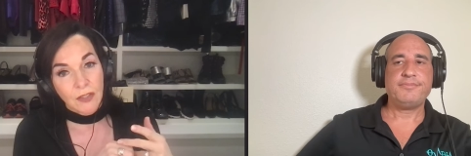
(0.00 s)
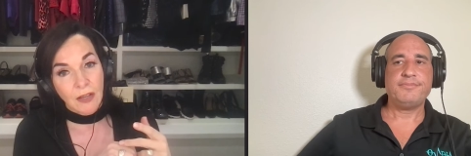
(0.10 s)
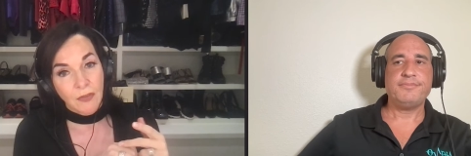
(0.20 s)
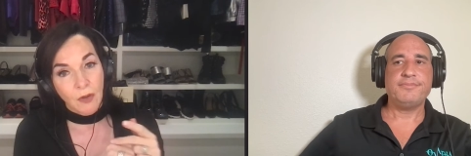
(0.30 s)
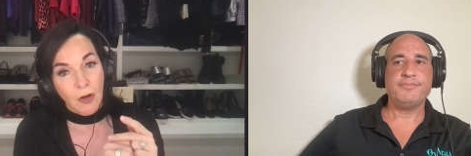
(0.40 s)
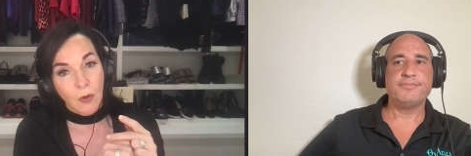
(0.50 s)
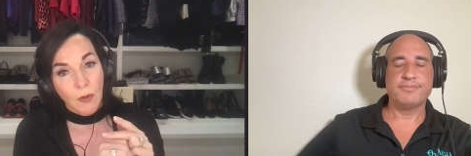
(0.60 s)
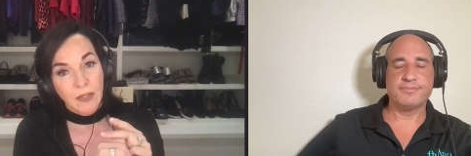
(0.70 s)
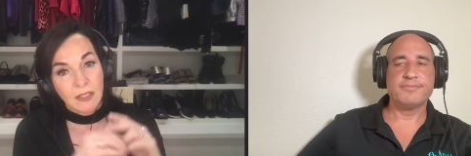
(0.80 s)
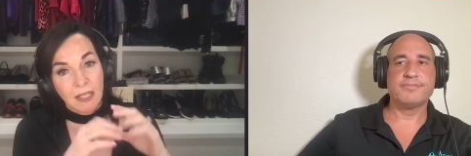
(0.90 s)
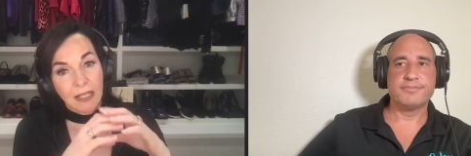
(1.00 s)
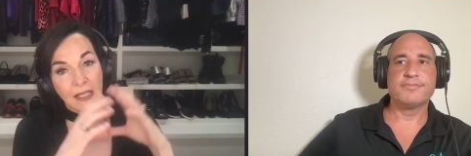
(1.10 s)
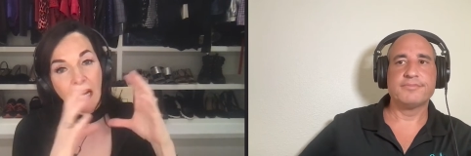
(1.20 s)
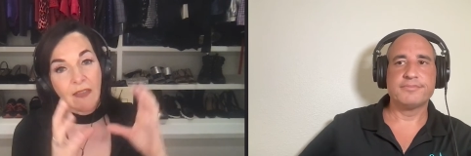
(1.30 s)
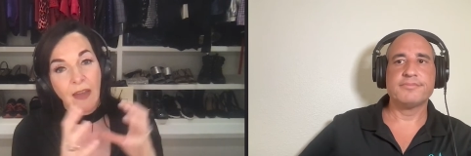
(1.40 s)
Speaker 1: I thought was
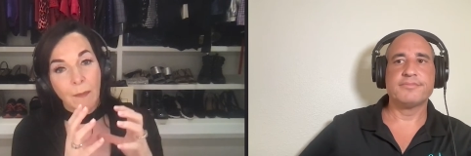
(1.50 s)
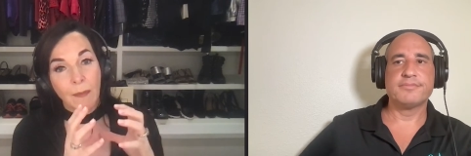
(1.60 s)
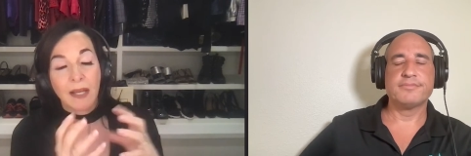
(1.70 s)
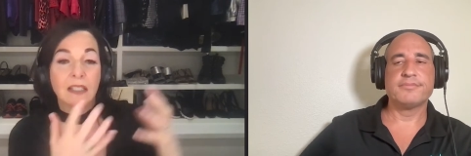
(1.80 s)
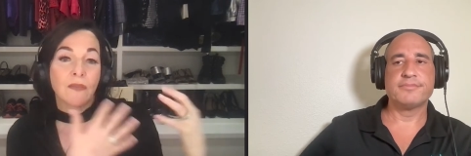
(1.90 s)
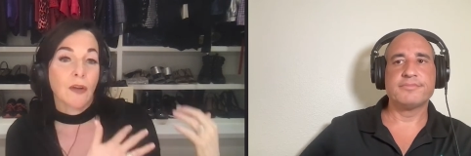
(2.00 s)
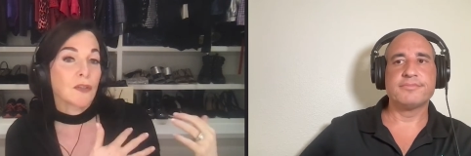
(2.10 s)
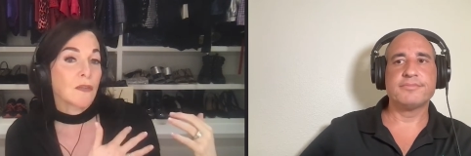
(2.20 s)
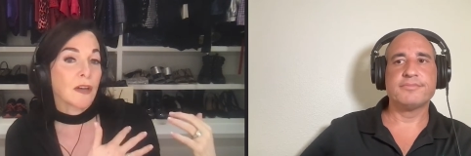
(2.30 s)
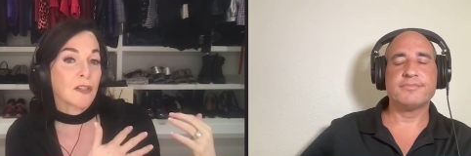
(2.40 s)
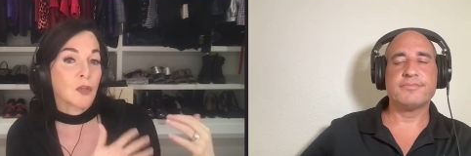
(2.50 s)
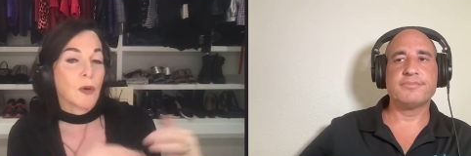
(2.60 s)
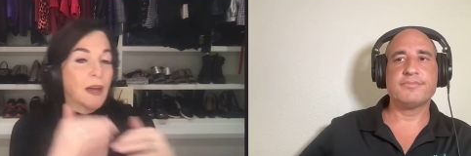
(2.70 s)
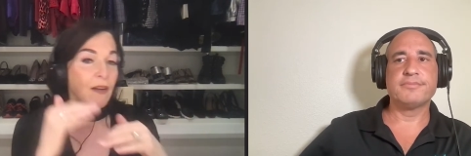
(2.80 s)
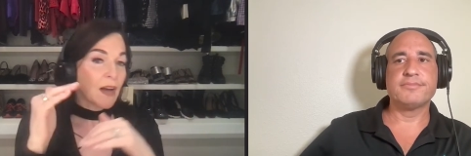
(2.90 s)
in kind of that mix of those of us
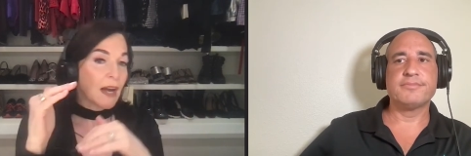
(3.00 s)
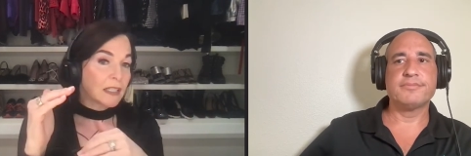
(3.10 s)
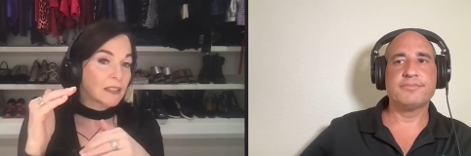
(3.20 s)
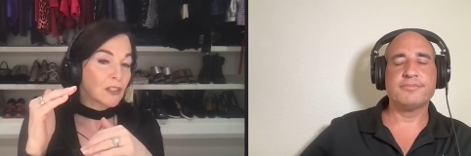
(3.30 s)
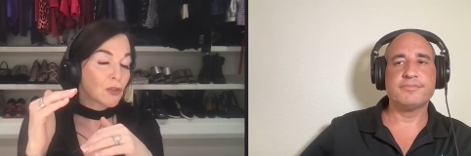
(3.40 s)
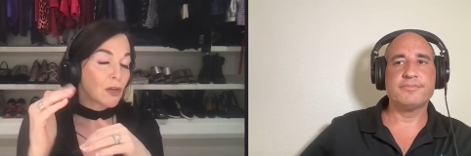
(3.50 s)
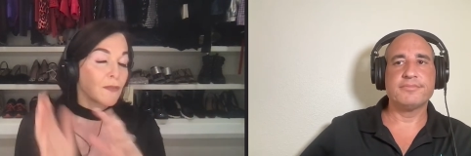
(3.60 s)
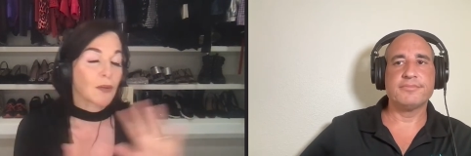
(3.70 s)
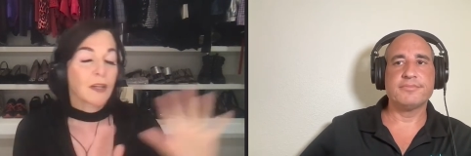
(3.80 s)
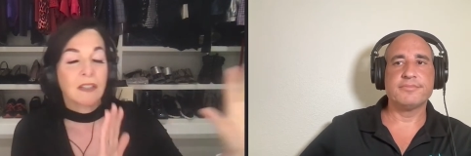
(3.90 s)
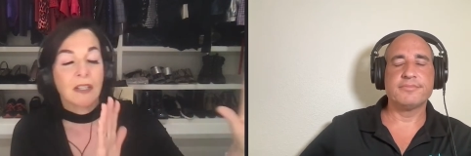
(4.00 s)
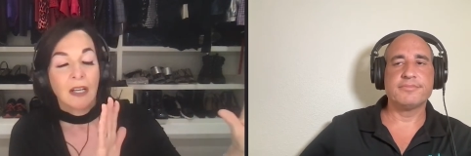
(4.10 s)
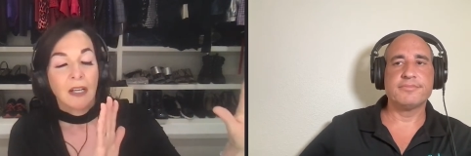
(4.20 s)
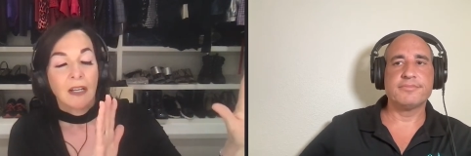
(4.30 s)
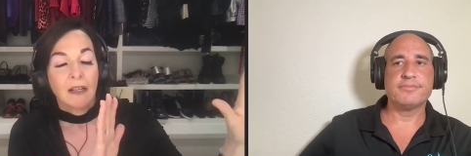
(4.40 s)
who have high cholesterol. For us,
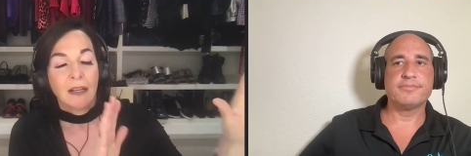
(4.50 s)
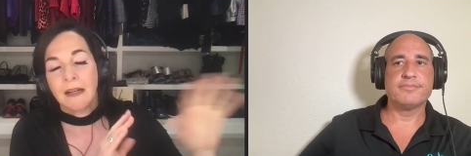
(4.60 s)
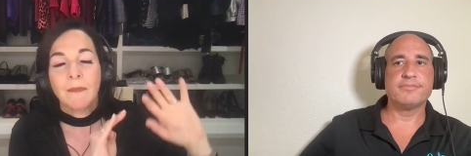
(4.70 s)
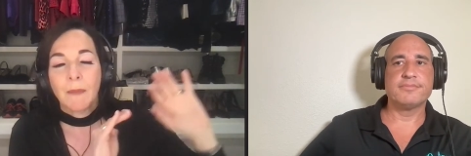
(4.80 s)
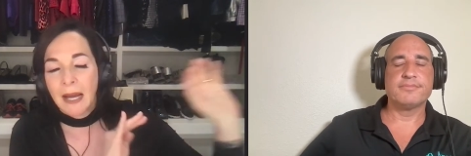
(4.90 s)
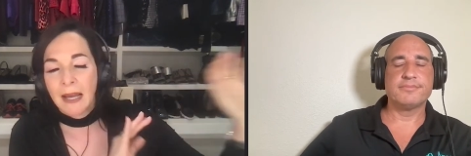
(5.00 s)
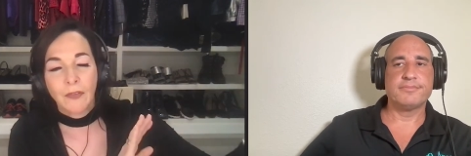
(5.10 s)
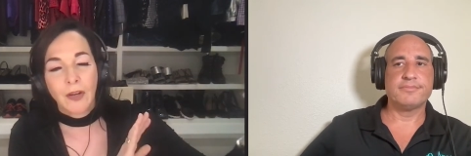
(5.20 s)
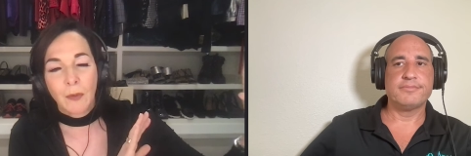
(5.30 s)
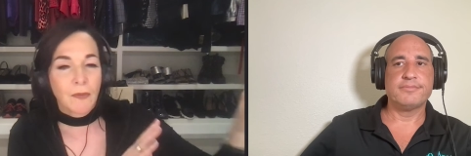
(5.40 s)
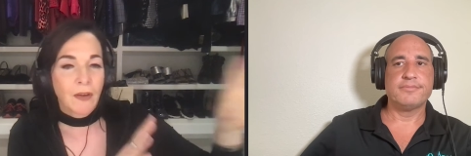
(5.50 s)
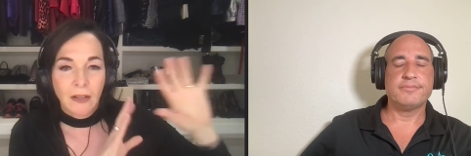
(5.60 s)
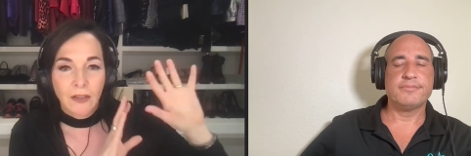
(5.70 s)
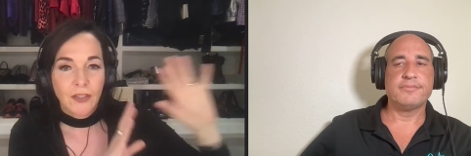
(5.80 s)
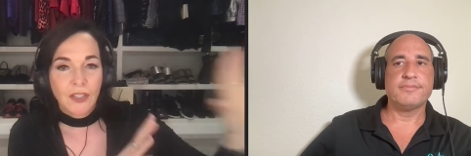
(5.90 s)
and my healthcare
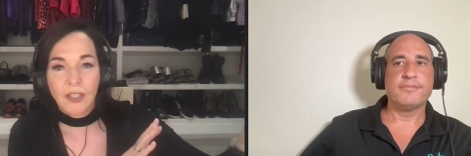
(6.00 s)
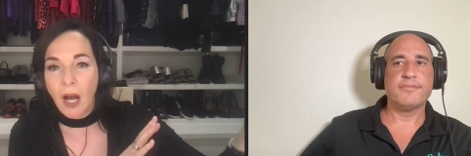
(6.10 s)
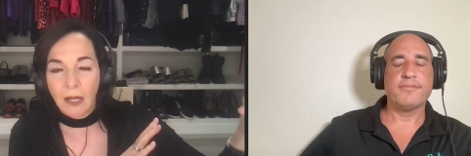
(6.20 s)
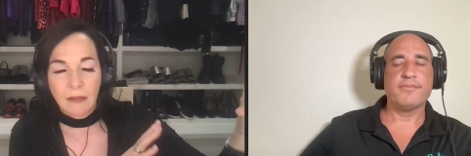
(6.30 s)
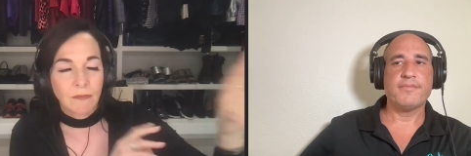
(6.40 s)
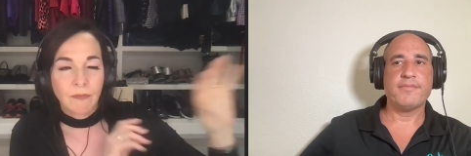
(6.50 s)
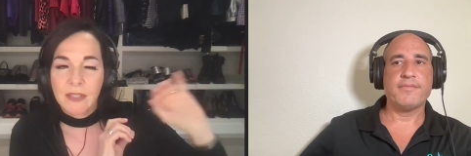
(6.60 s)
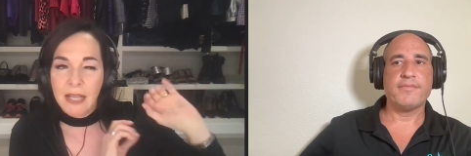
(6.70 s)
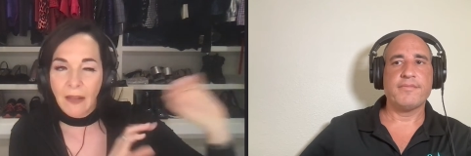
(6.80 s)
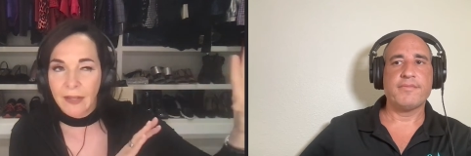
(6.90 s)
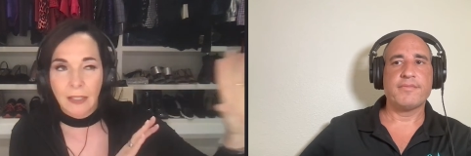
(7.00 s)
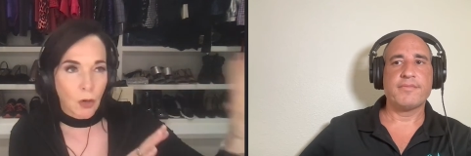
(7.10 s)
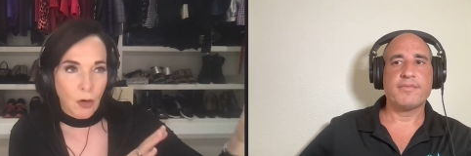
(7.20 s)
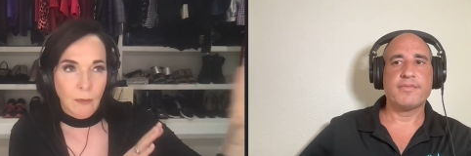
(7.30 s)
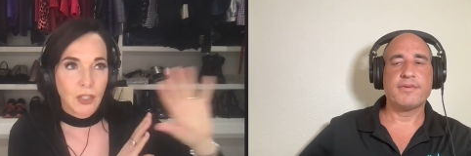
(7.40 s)
provider does not sound the
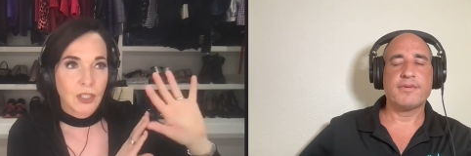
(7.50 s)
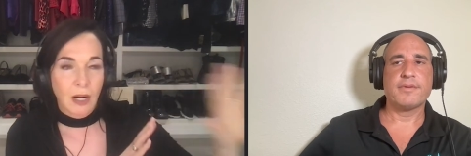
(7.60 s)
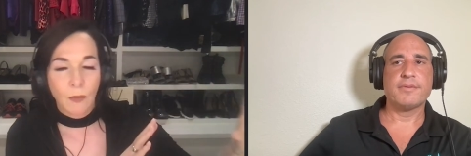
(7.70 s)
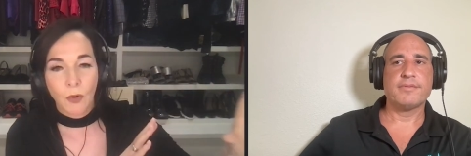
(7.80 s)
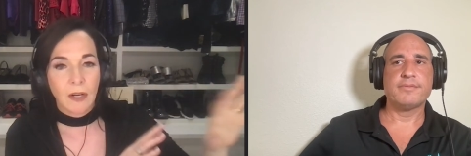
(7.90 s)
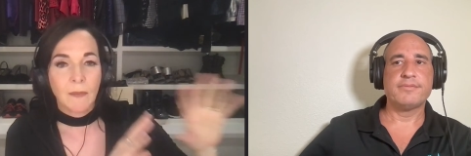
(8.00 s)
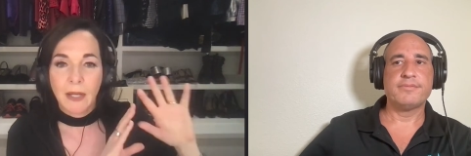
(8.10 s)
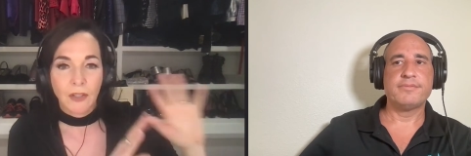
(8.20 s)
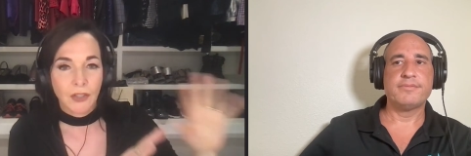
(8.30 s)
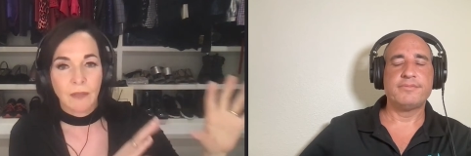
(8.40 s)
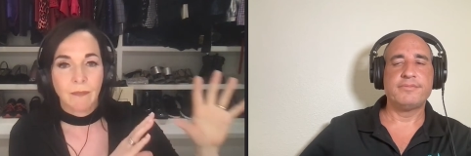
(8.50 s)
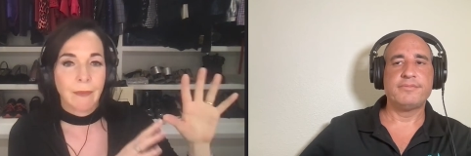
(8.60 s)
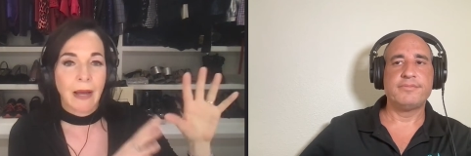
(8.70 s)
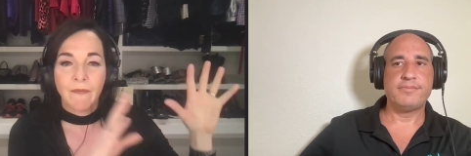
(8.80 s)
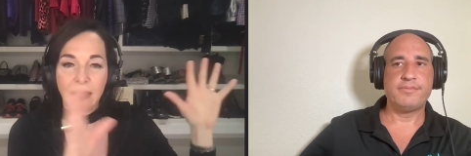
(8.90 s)
alarm. She's not worried because she,
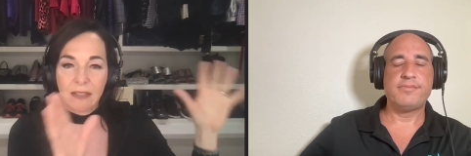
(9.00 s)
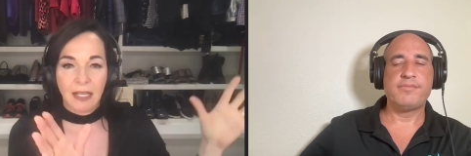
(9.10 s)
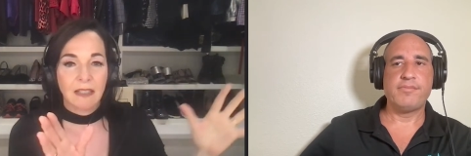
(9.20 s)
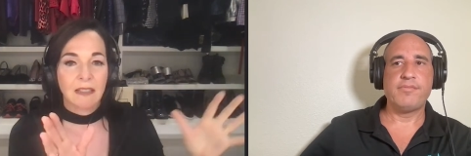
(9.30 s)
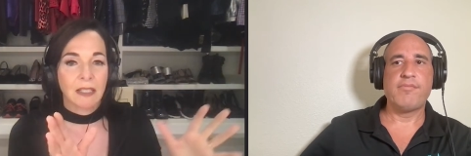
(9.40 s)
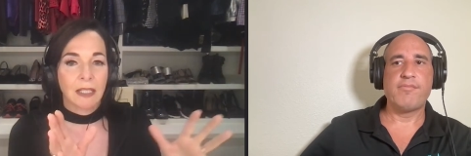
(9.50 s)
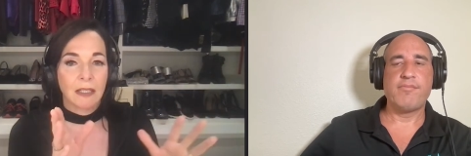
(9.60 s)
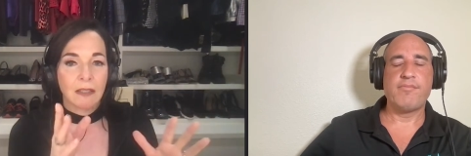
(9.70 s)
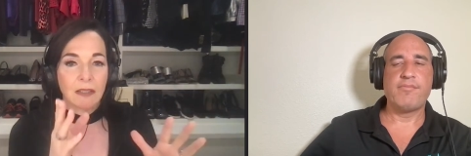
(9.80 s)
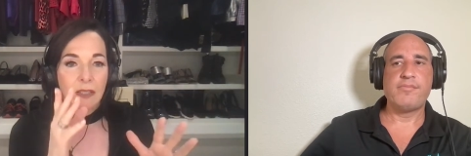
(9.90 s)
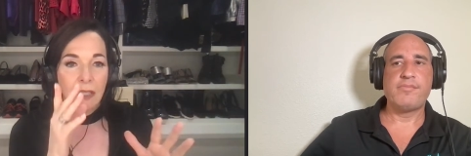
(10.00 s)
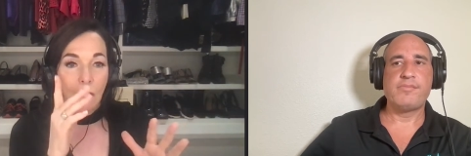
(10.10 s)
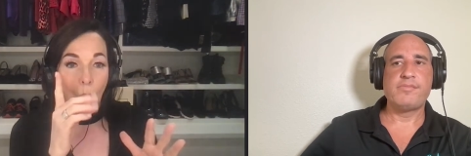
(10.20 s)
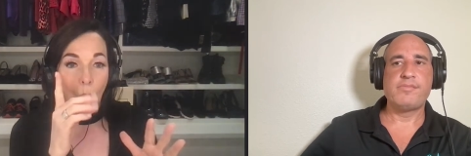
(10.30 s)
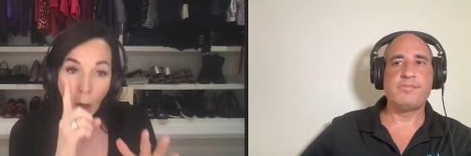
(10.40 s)
my fasting insulin is
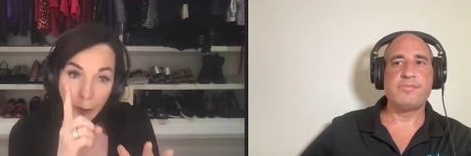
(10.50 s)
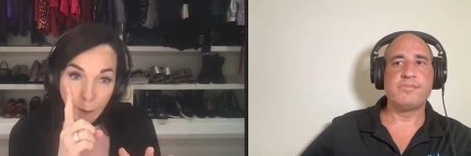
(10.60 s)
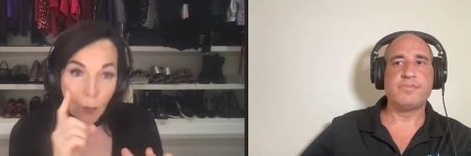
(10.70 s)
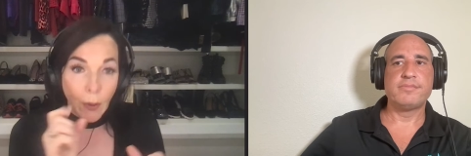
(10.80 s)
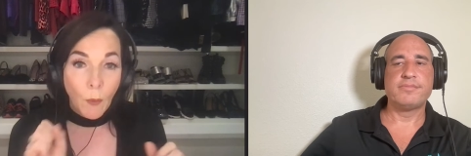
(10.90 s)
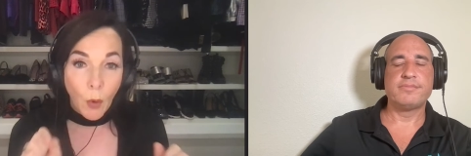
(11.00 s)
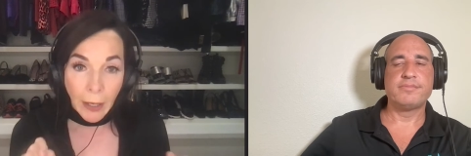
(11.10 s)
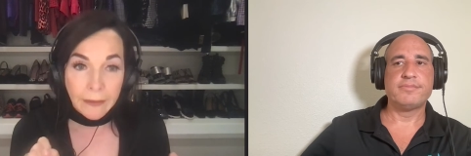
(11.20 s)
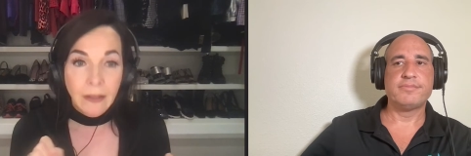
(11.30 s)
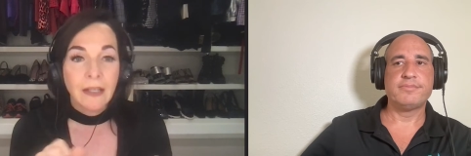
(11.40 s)
1.1